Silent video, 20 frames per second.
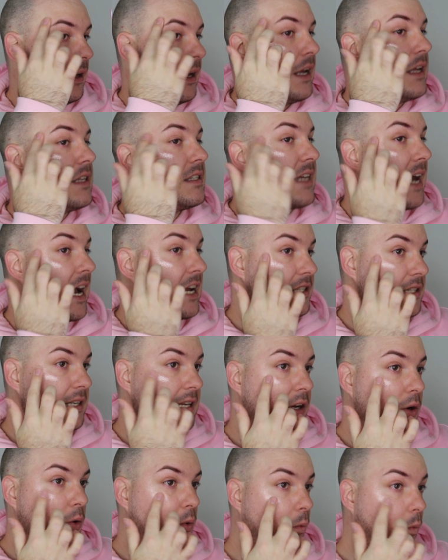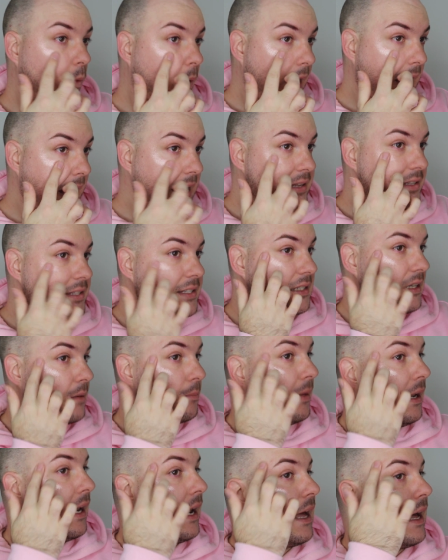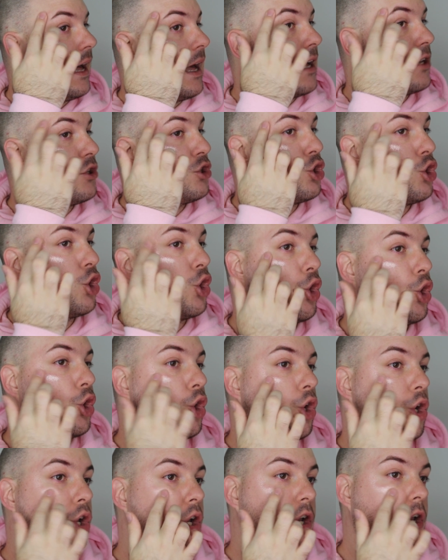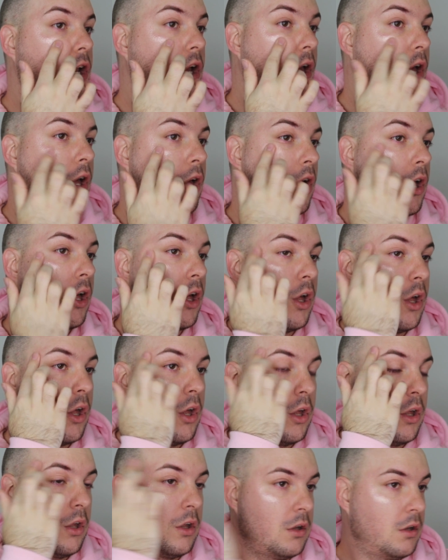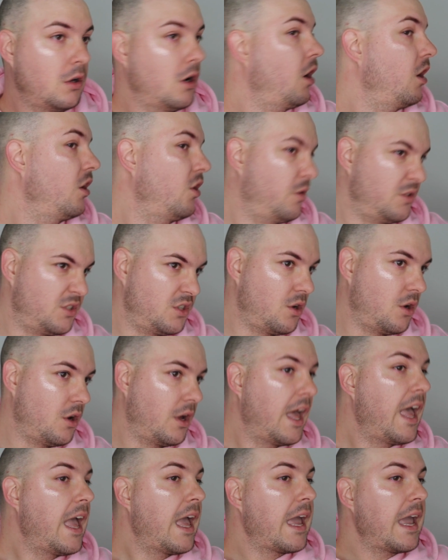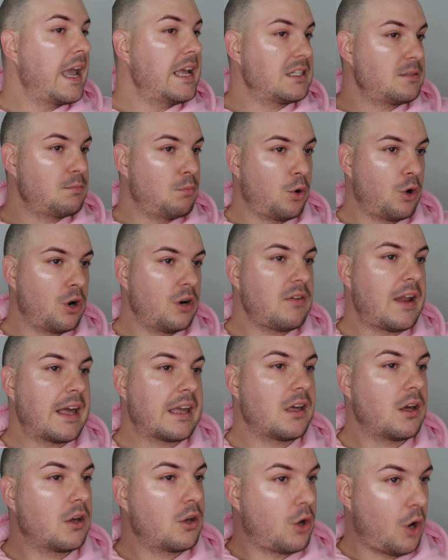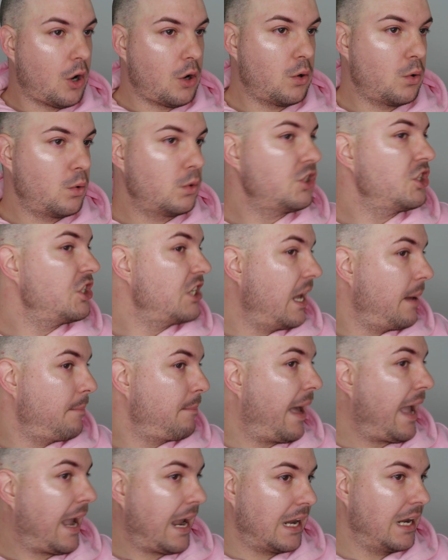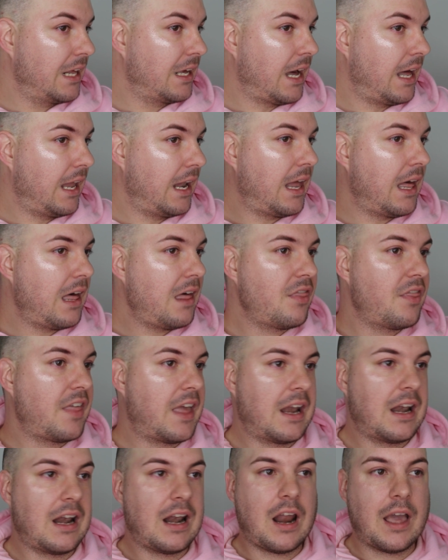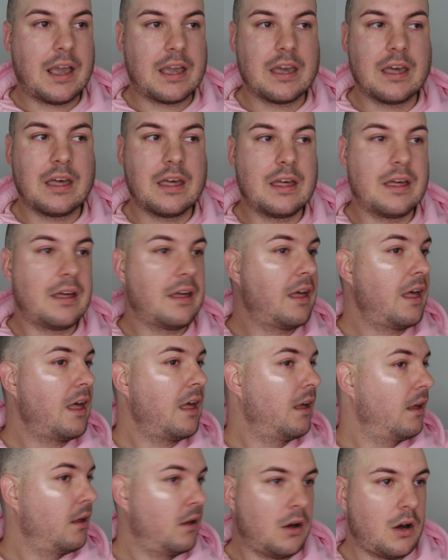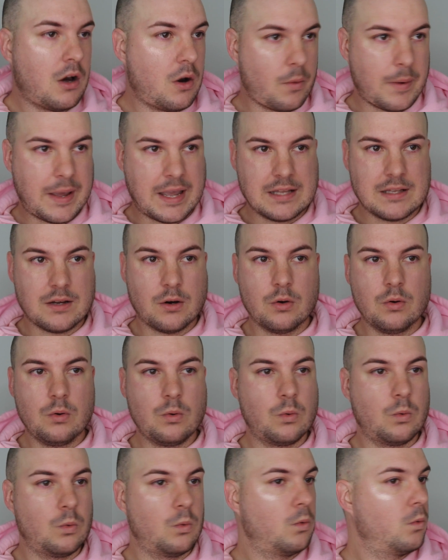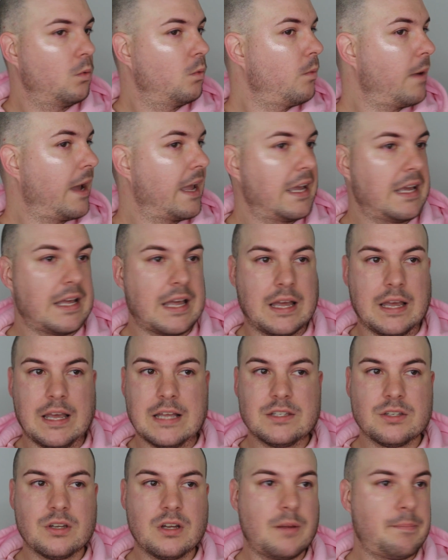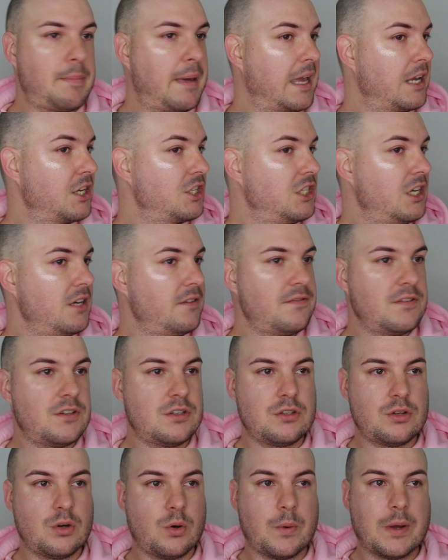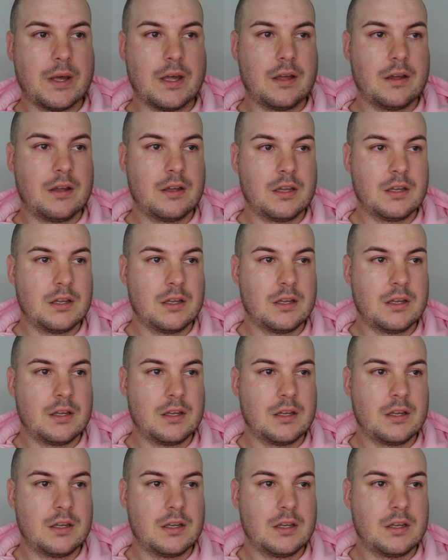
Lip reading: It's actually quite similar to, oh no it's not. It's more of like a gold champagne-y colour than like a, oh wait, oh wait, it's got a pink shift to it.